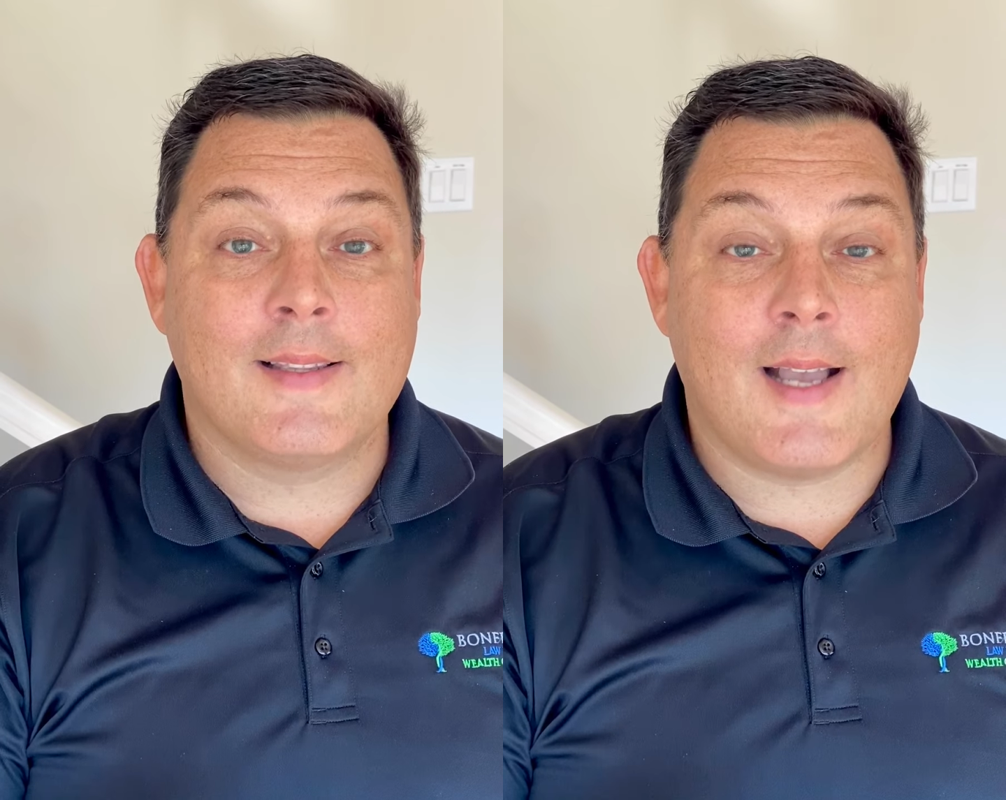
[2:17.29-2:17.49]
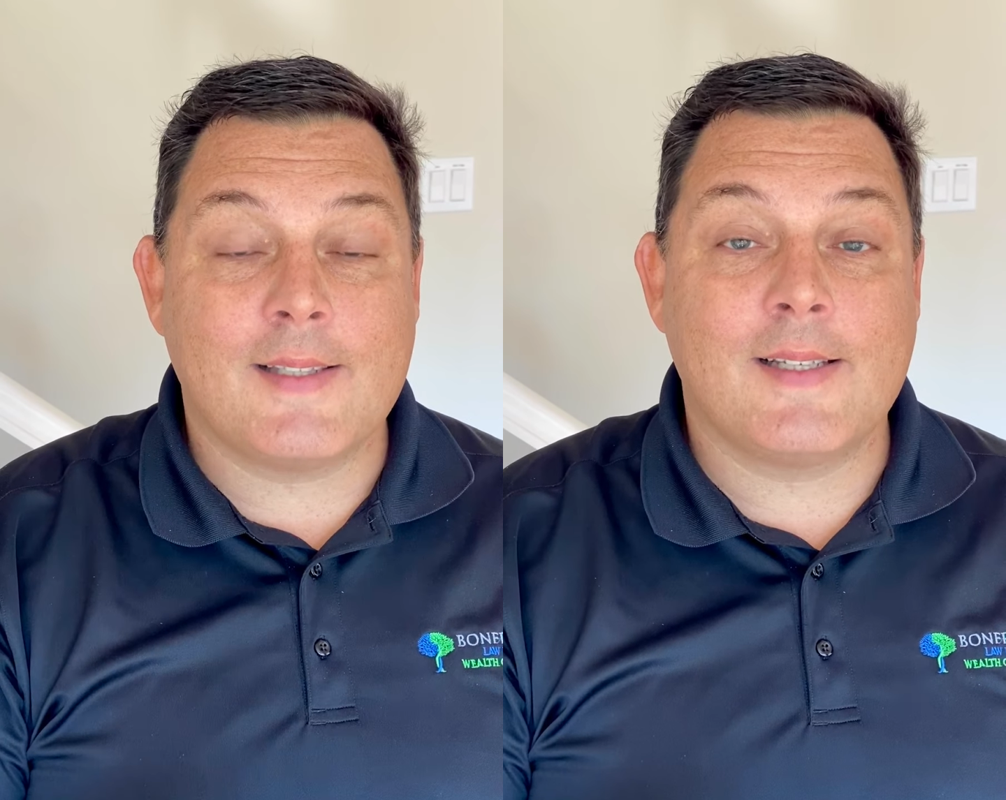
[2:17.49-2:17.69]

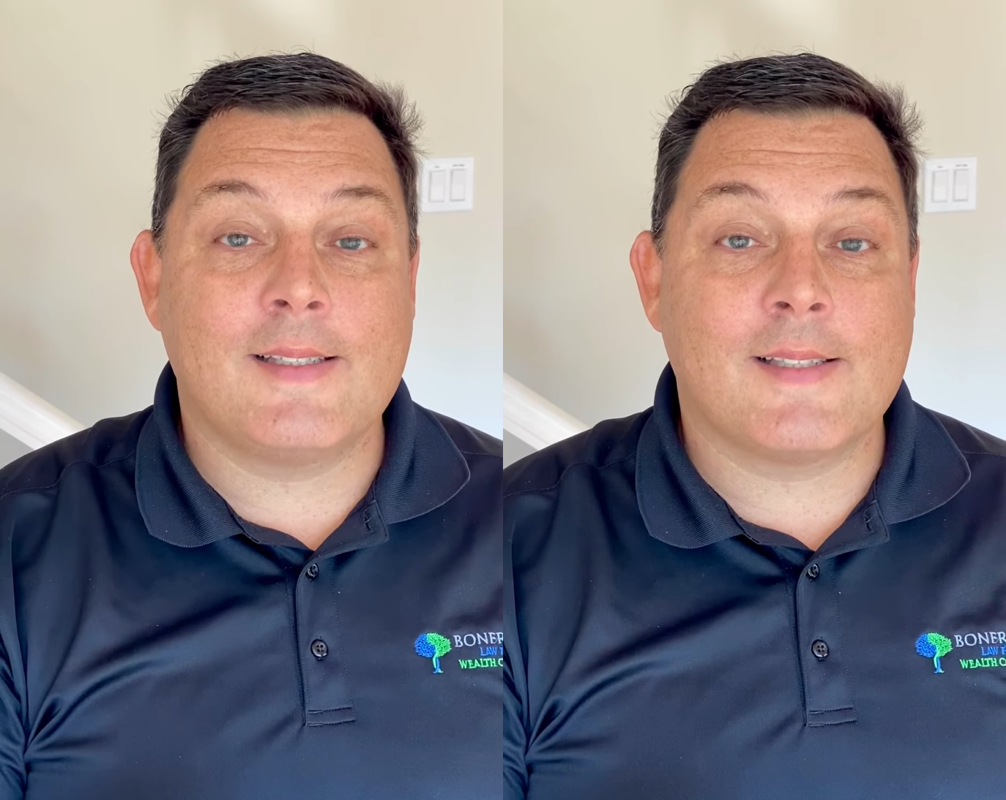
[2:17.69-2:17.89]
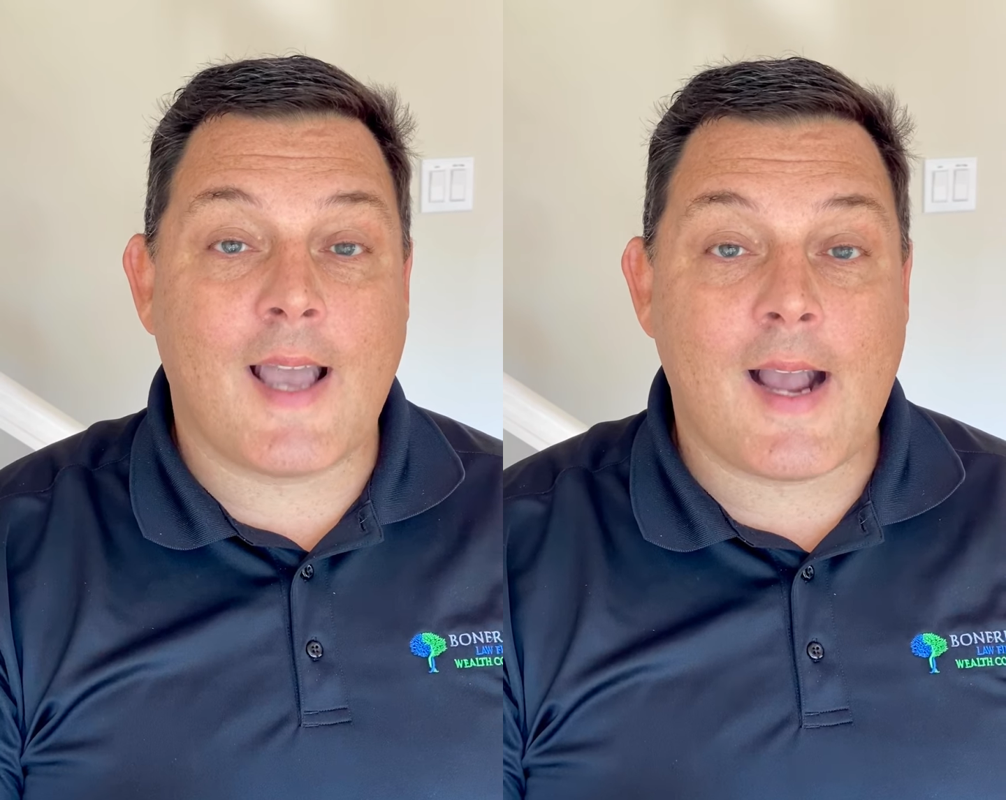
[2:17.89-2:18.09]
That's
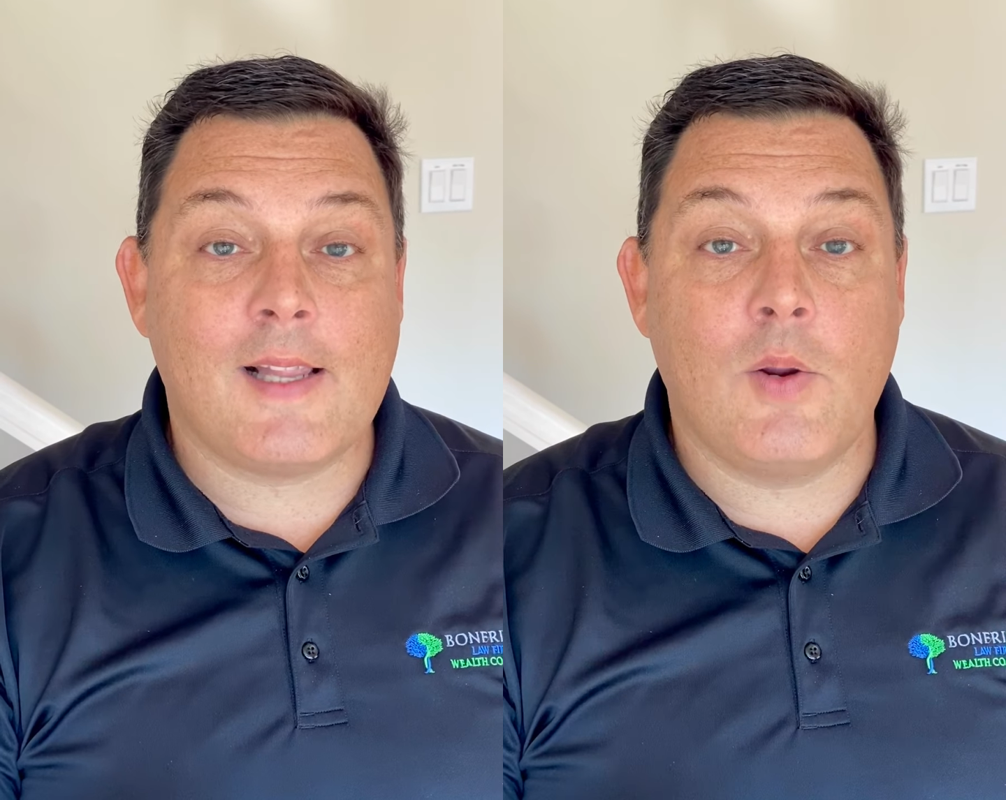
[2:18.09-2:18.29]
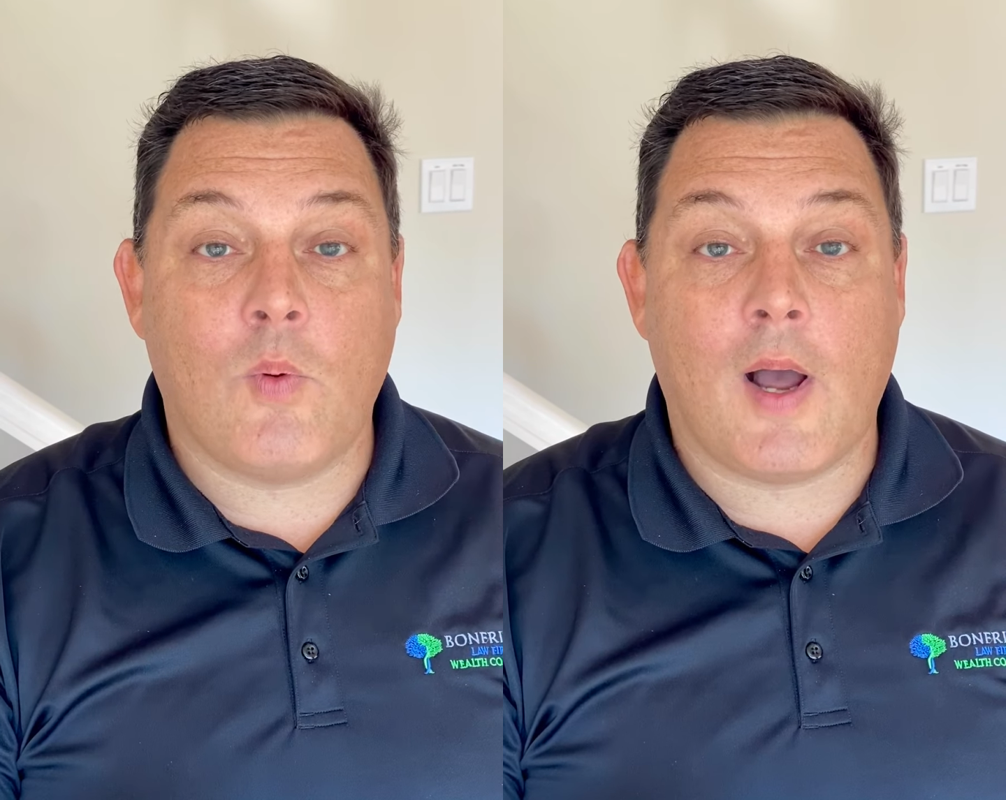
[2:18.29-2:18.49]

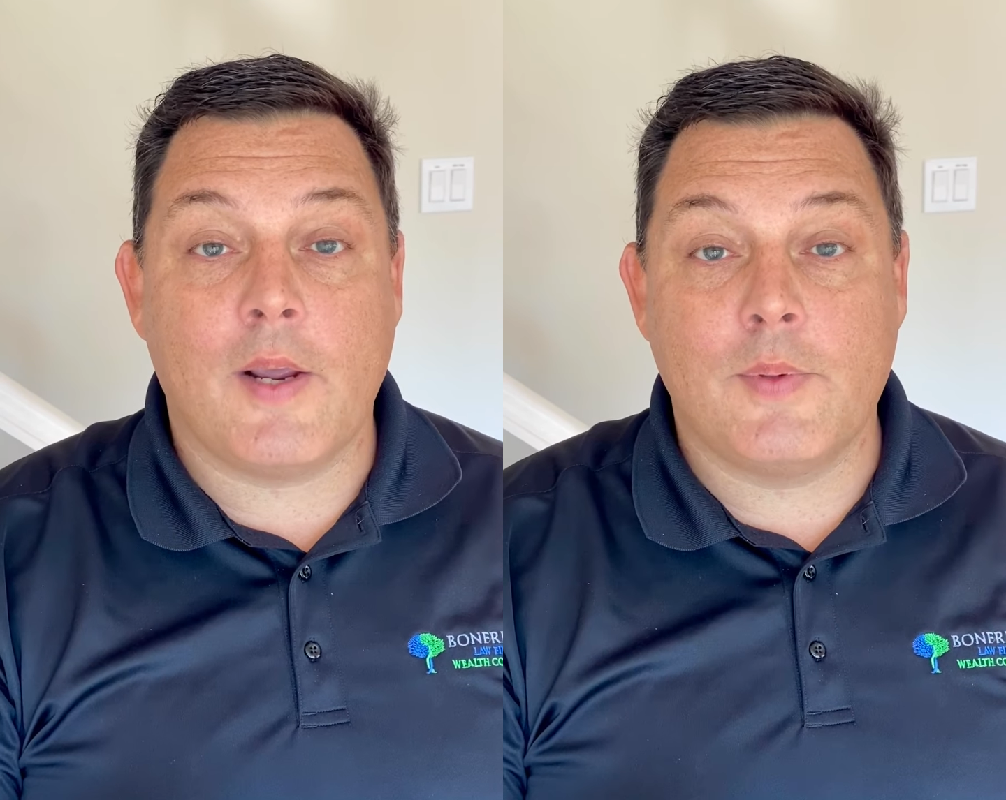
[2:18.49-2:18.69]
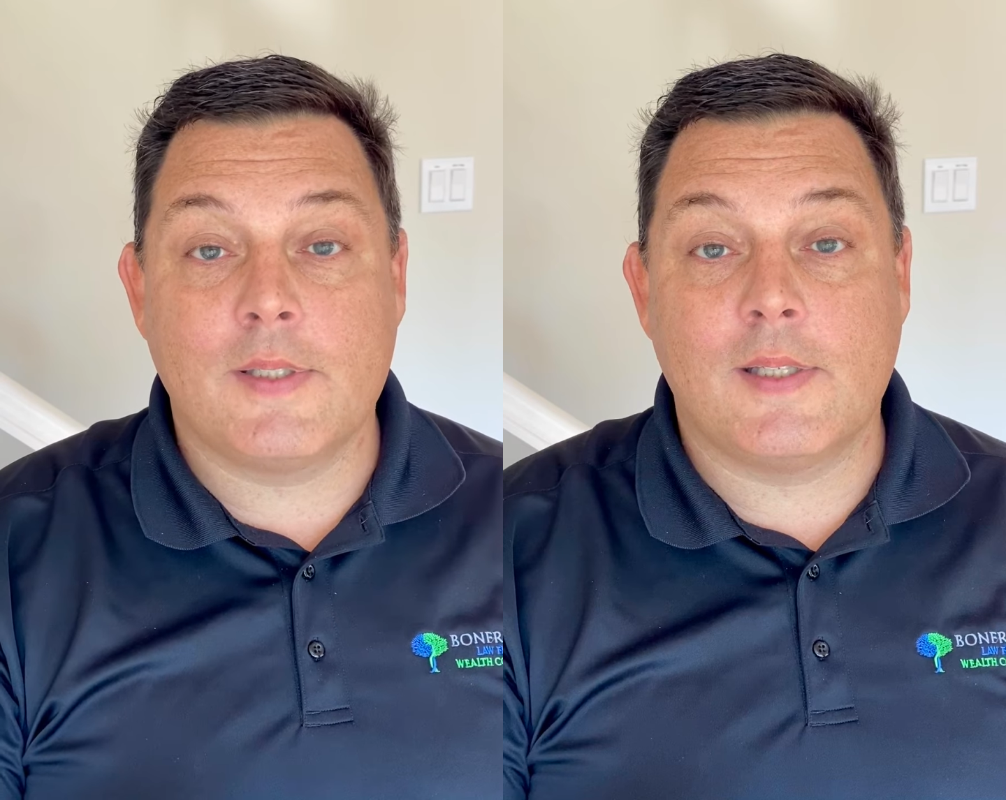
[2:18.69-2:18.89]
exactly why
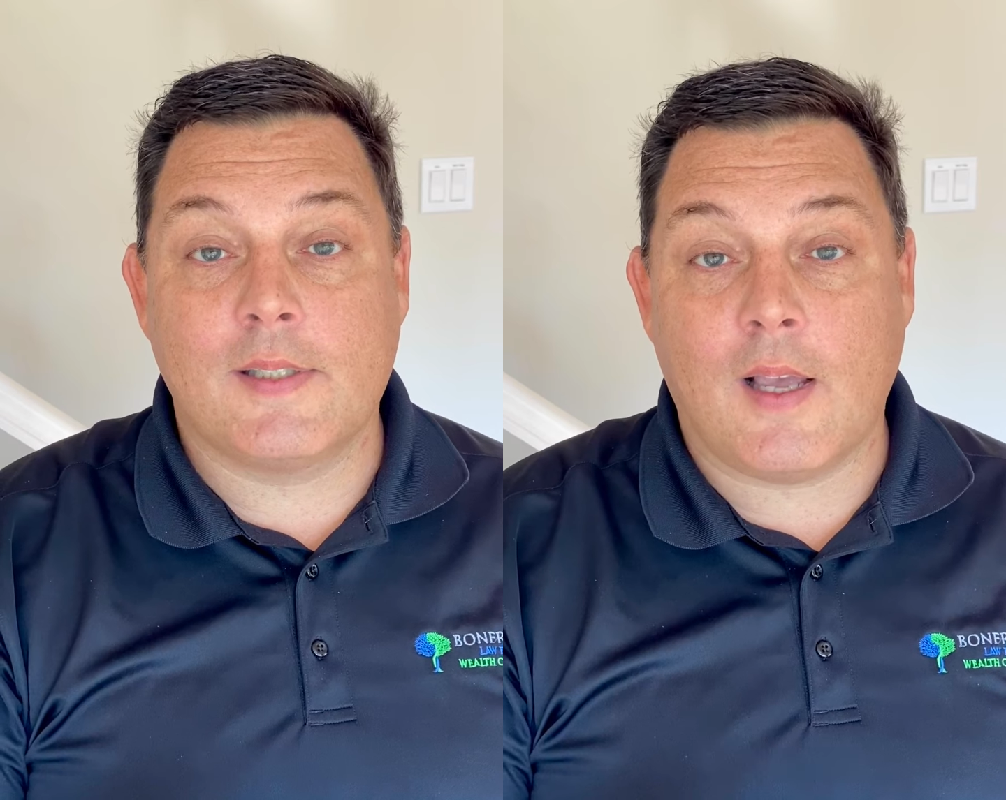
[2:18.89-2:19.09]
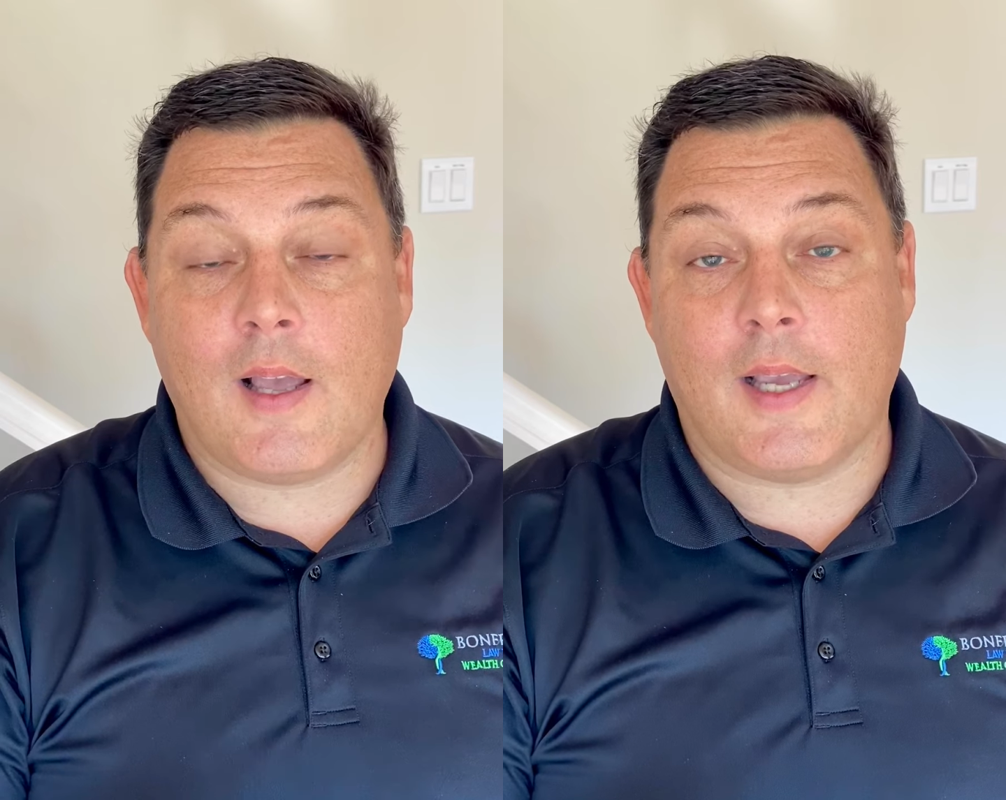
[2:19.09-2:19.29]
it was
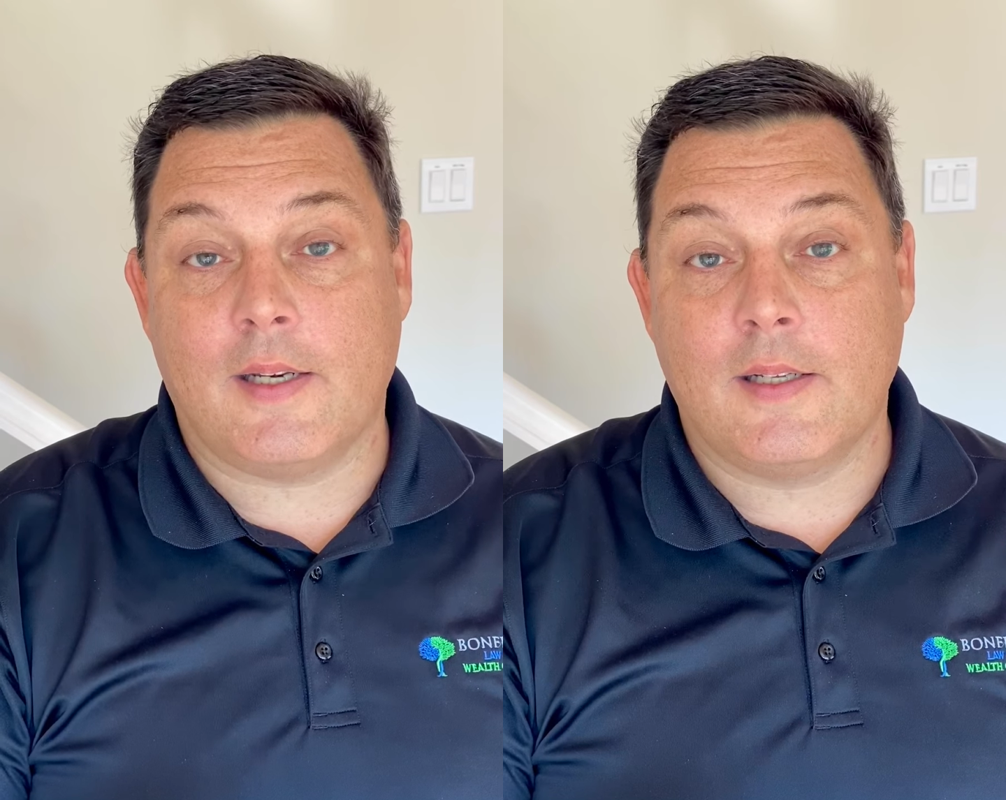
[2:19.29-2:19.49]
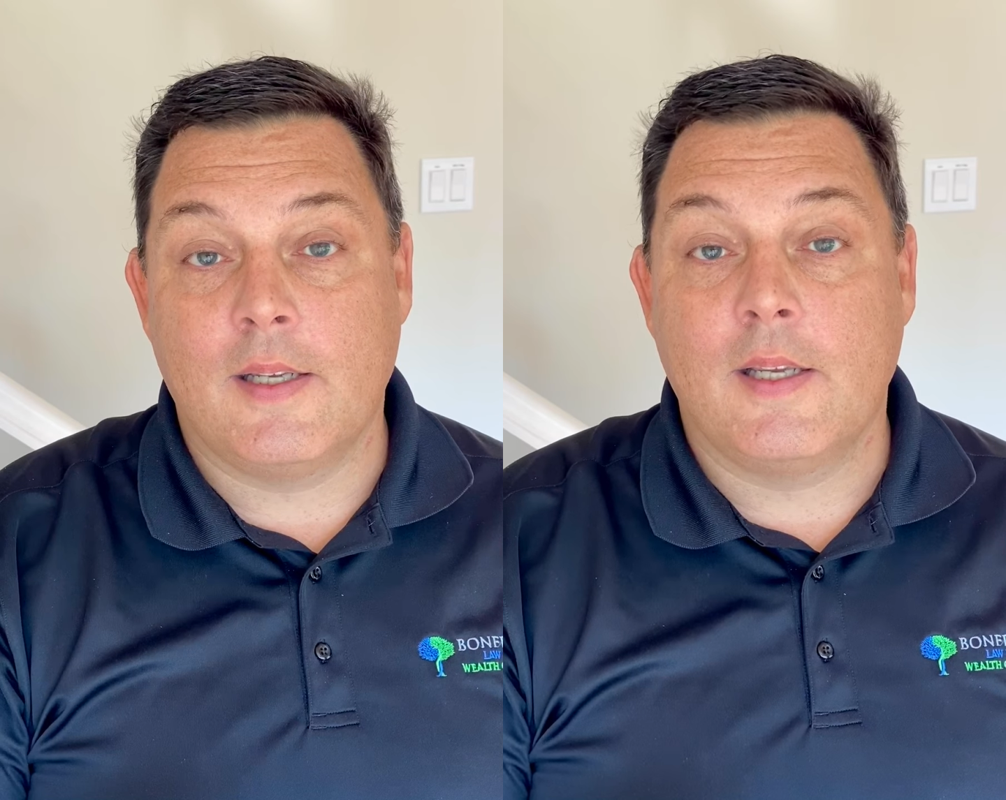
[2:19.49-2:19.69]
designed.